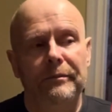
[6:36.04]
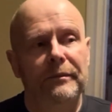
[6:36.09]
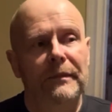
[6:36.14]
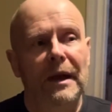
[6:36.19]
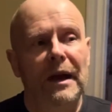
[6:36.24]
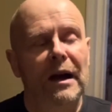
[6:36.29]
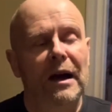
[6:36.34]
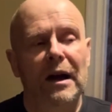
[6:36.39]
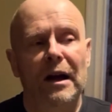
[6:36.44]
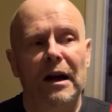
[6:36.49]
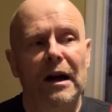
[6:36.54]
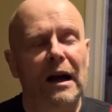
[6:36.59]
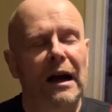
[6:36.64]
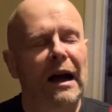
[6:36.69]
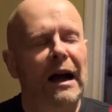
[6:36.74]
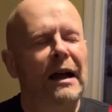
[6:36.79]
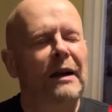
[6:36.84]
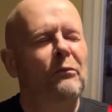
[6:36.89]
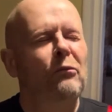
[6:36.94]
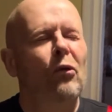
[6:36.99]

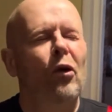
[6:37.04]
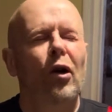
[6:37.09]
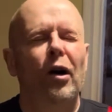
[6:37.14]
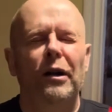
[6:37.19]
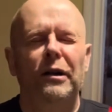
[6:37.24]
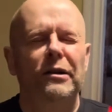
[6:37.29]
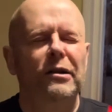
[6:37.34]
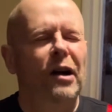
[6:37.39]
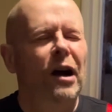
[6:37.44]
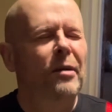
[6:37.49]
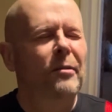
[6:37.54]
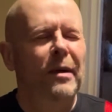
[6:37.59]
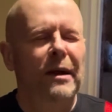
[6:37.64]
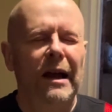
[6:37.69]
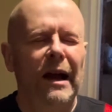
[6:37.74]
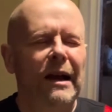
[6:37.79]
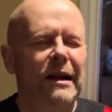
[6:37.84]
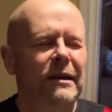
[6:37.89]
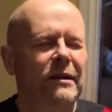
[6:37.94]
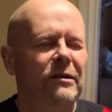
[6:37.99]
And what a time
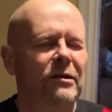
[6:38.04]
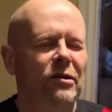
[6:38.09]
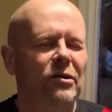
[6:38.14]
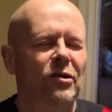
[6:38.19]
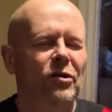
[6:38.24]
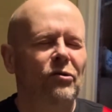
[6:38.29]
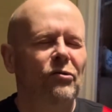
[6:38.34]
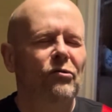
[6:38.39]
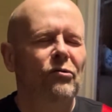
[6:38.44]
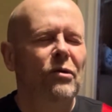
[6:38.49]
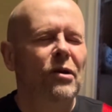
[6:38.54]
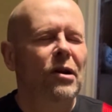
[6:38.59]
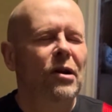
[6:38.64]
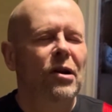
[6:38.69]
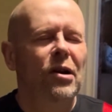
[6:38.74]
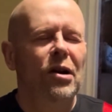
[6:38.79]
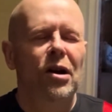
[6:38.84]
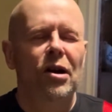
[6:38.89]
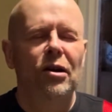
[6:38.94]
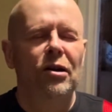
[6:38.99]
again to
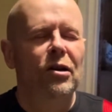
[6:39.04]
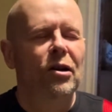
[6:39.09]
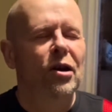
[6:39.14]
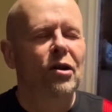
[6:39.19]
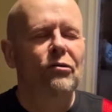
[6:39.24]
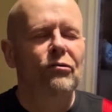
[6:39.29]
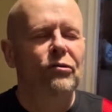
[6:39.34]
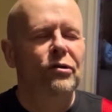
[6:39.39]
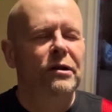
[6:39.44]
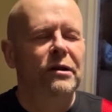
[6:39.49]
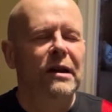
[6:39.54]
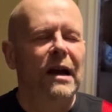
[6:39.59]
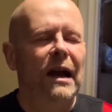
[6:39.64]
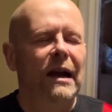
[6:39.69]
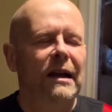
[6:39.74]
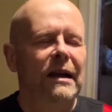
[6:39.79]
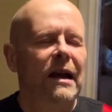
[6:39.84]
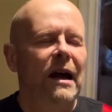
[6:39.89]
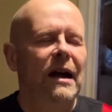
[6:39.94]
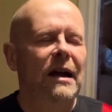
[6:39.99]
lose
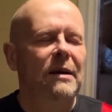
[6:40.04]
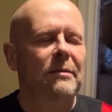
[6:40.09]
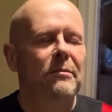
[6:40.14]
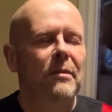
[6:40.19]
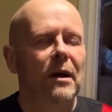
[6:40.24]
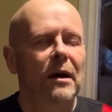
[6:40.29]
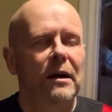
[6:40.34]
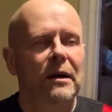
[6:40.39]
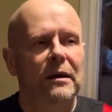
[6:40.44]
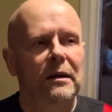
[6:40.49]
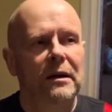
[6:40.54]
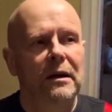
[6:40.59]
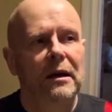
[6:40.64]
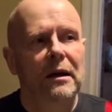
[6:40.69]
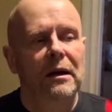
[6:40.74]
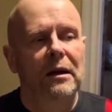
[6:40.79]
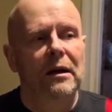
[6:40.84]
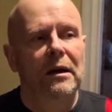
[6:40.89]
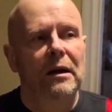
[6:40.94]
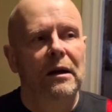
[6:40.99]
that game
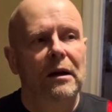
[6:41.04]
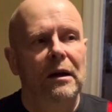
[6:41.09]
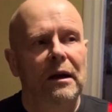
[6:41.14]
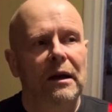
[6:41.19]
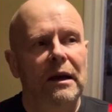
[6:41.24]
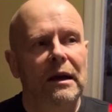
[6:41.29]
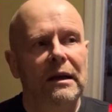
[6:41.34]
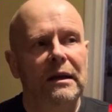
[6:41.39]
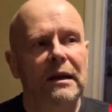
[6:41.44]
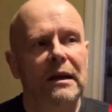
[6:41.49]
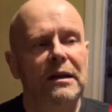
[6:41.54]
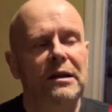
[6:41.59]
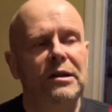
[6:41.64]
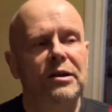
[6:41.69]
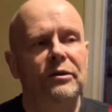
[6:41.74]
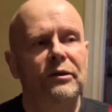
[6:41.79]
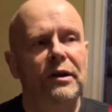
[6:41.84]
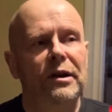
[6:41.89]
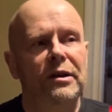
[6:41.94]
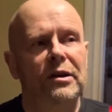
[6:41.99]
in
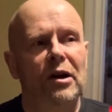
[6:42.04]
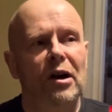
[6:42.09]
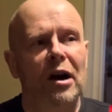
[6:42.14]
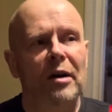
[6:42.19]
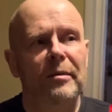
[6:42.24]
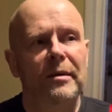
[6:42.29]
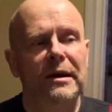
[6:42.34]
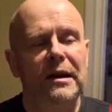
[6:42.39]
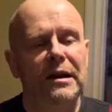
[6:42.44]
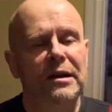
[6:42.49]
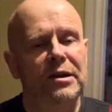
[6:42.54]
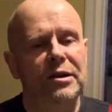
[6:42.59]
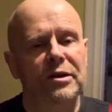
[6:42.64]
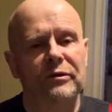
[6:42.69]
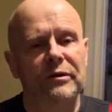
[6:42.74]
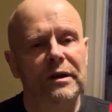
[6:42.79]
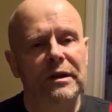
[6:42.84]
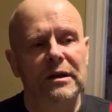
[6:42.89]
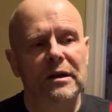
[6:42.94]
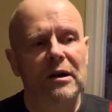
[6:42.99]
injury
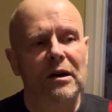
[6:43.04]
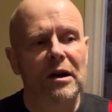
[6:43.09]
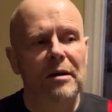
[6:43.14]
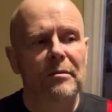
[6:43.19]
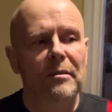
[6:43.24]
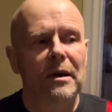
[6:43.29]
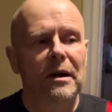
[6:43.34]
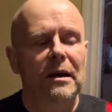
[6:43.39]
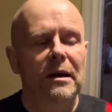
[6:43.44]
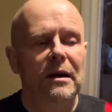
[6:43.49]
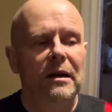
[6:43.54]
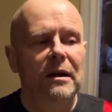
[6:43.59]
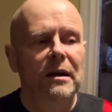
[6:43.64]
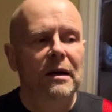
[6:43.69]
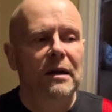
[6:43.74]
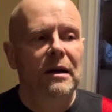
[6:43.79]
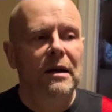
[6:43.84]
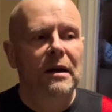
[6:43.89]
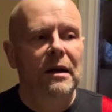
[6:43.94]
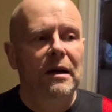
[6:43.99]
time.
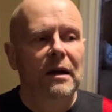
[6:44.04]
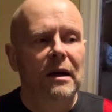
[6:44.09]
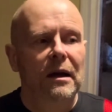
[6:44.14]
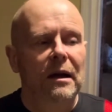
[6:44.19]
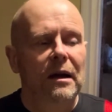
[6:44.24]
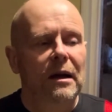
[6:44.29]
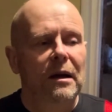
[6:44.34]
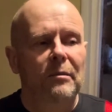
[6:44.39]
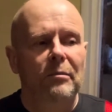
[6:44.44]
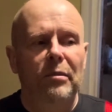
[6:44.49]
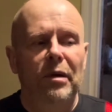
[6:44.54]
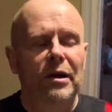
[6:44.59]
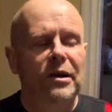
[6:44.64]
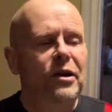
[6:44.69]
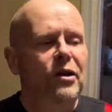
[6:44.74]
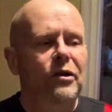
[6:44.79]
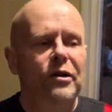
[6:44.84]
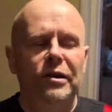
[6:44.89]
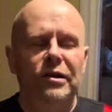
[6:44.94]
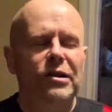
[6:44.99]
But
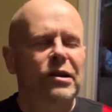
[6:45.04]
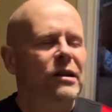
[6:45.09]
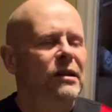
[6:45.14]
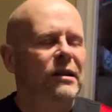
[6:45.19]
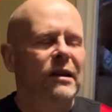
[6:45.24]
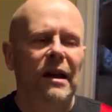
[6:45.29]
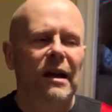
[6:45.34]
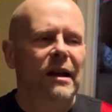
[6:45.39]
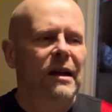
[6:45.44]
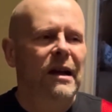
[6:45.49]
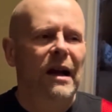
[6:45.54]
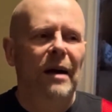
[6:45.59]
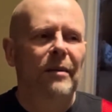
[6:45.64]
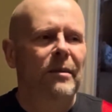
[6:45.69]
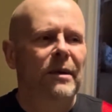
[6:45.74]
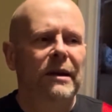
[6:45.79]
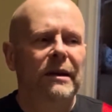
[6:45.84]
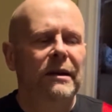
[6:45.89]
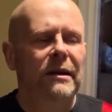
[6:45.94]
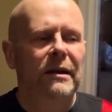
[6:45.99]
you could just see it
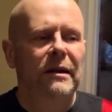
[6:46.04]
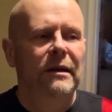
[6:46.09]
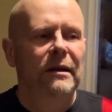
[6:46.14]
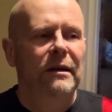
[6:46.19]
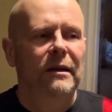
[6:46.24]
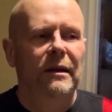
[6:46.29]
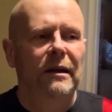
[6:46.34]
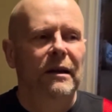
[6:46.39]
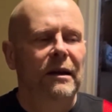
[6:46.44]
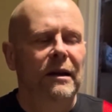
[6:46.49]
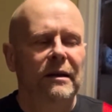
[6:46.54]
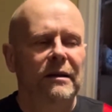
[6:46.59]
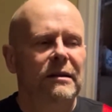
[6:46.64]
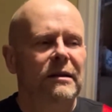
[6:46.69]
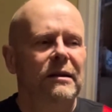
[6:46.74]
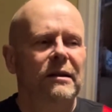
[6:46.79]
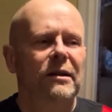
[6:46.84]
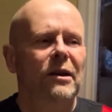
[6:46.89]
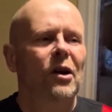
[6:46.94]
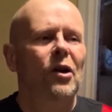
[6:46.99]
coming. It's
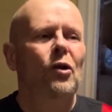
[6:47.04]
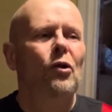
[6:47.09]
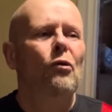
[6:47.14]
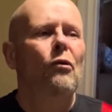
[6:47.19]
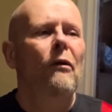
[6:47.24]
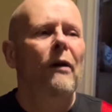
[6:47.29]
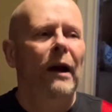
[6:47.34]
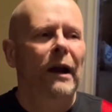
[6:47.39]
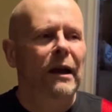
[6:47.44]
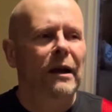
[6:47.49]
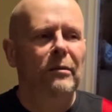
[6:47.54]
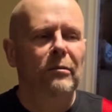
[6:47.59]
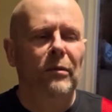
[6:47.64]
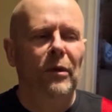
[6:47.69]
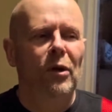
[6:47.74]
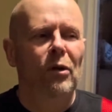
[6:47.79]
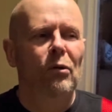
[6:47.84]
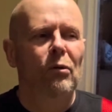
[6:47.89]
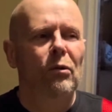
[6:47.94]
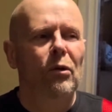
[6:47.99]
so in
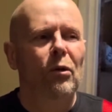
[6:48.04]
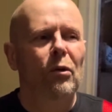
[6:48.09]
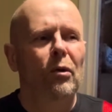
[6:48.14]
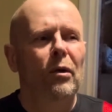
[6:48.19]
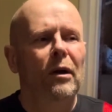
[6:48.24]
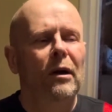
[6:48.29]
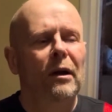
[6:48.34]
Millwall.